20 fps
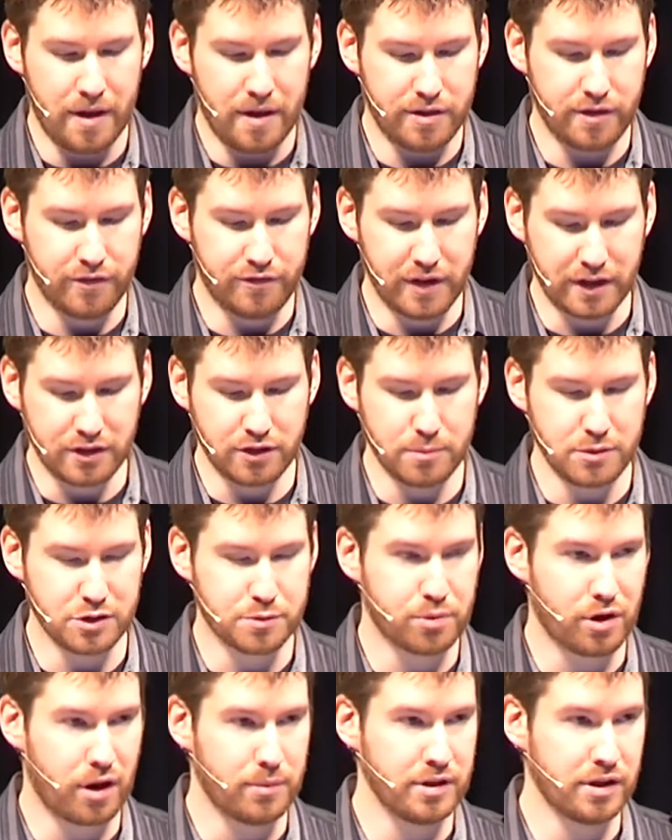the victim is
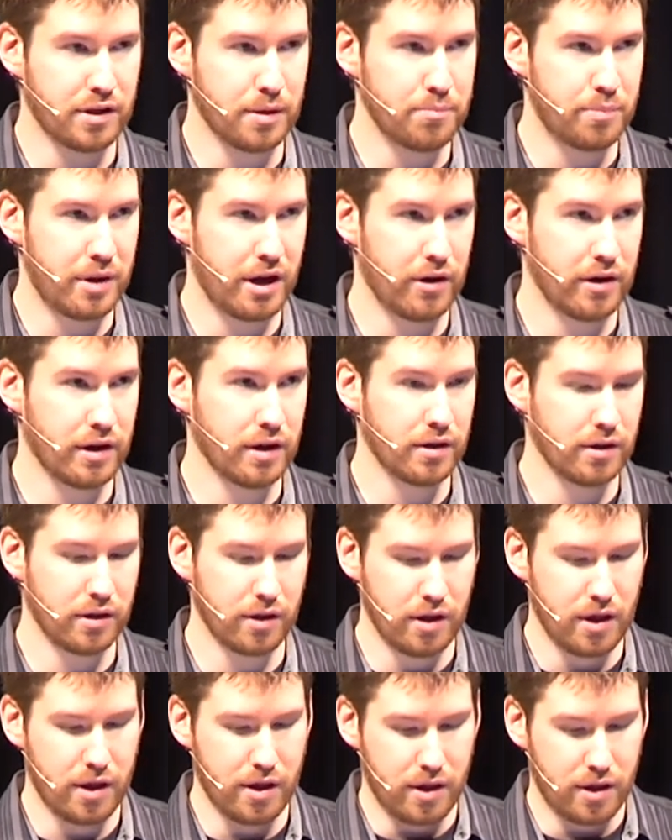probably
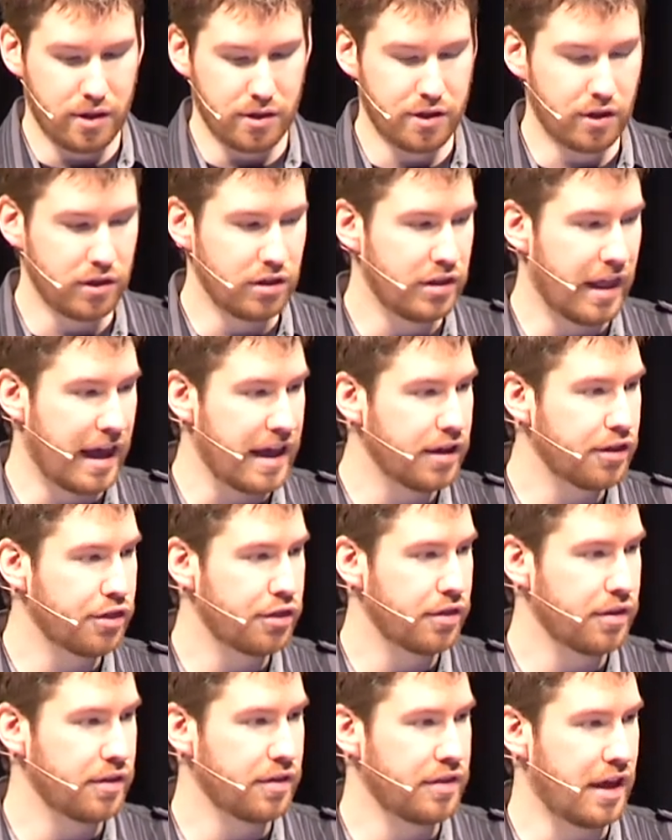comparing the
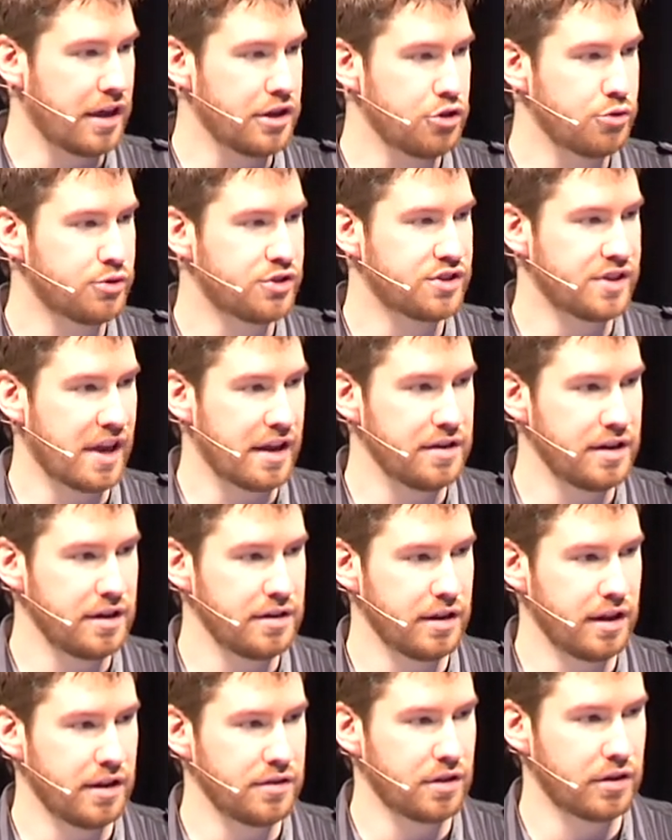length that you send
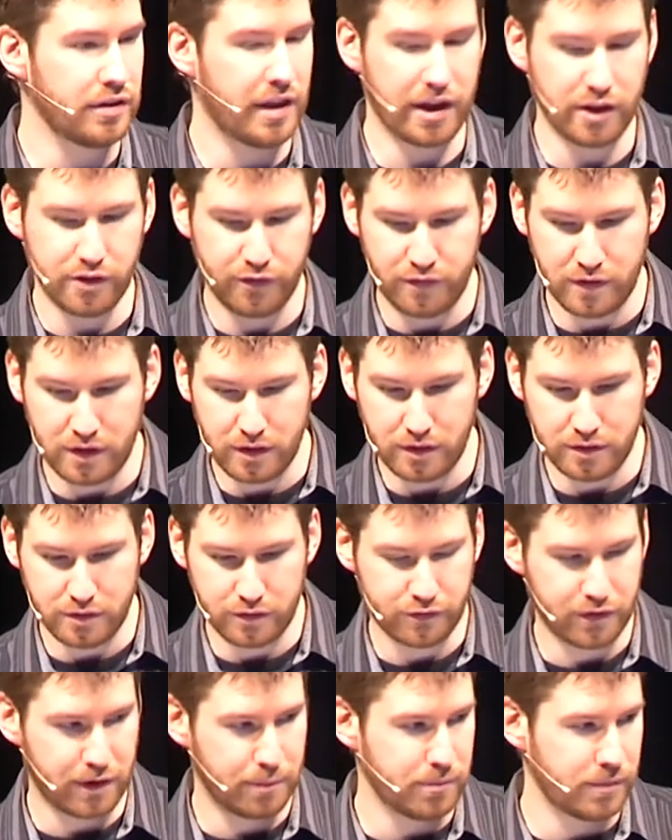it in the length field
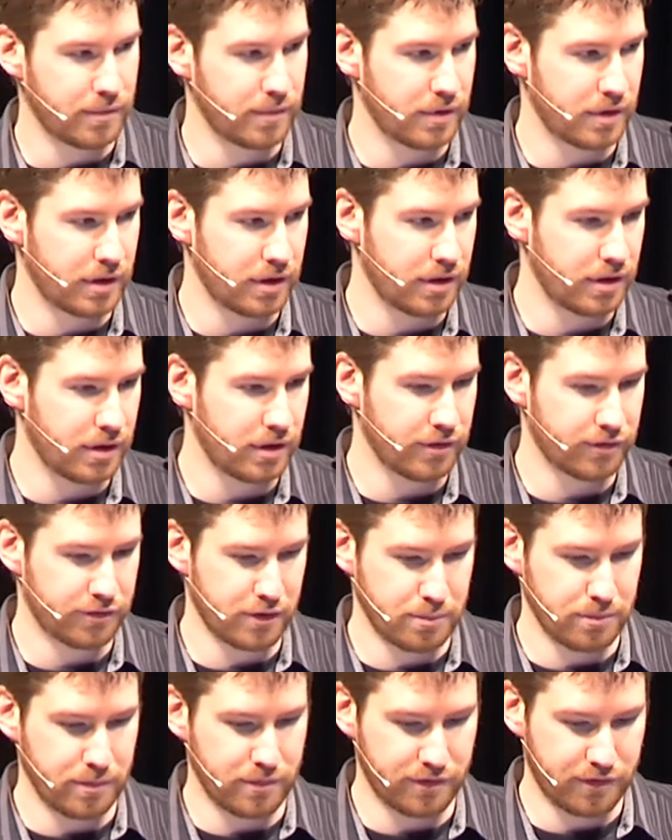from
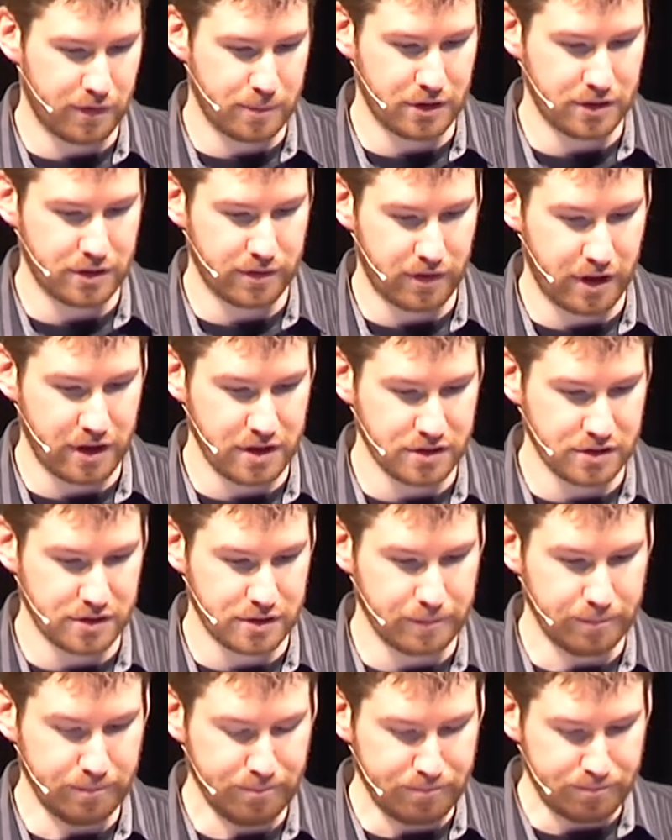the
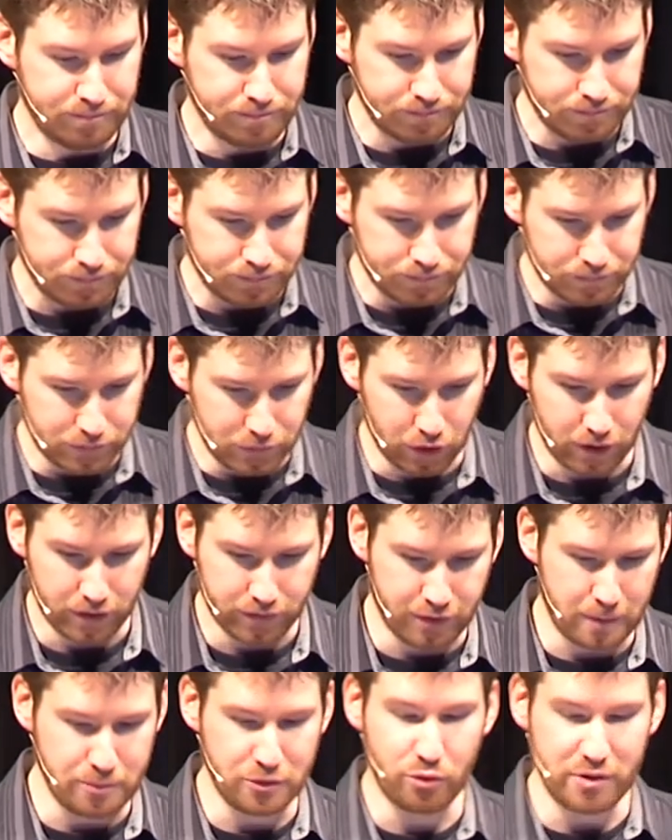device, or
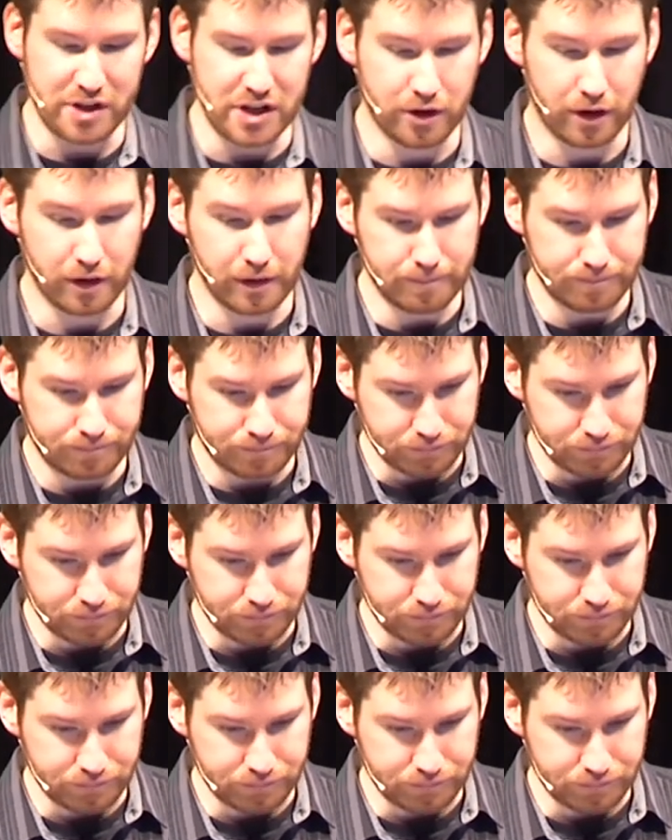from the reader,